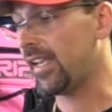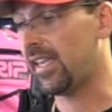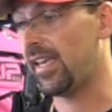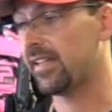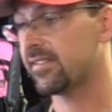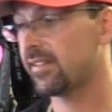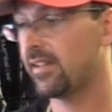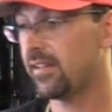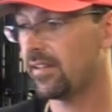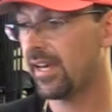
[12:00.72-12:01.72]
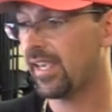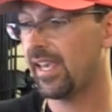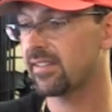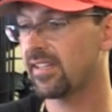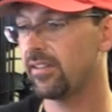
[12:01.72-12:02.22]
I can't
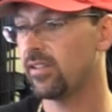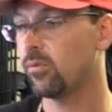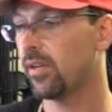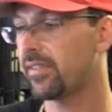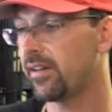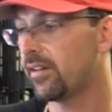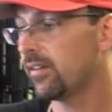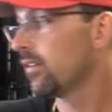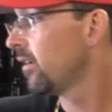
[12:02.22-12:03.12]
tell you what they're